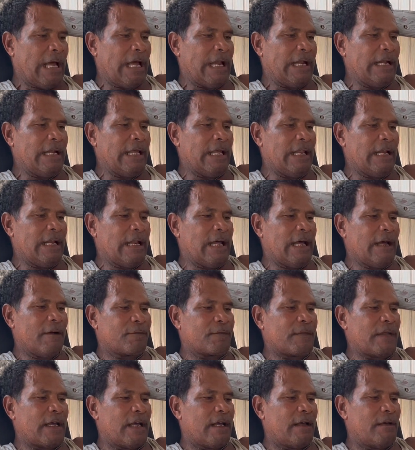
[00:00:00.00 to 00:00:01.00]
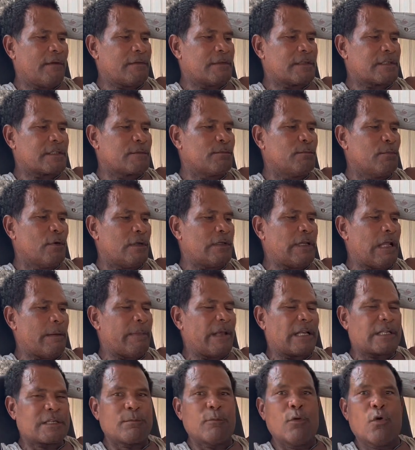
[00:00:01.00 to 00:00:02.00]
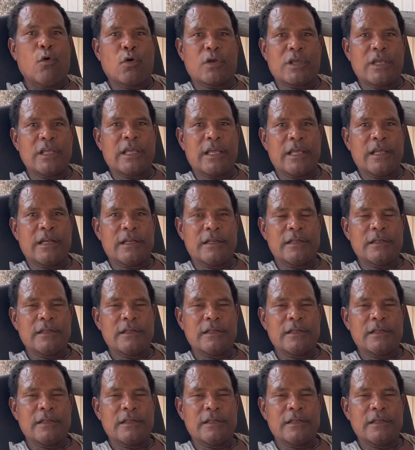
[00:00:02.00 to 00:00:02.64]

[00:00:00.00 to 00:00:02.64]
And then after they make Smokey Kydd.